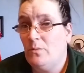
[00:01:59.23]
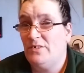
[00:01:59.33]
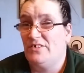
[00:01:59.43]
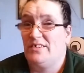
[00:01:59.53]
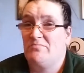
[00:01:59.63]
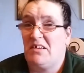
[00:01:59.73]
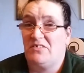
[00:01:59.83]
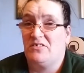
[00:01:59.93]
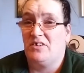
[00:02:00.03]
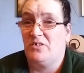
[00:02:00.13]
which I
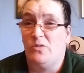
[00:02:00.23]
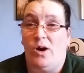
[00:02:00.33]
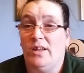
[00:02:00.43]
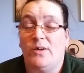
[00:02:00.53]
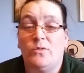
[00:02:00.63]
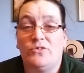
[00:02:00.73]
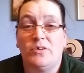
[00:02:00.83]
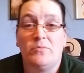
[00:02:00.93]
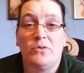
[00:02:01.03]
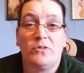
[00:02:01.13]
guess is kind of cool. I like
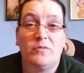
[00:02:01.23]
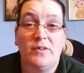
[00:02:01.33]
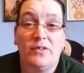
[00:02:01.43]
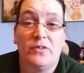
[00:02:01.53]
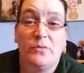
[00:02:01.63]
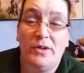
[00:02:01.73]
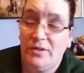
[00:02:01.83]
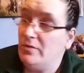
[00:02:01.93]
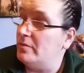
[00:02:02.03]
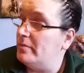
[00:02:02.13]
watching unboxing videos, that's why I
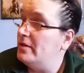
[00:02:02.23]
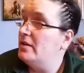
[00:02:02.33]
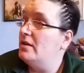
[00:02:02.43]
do them.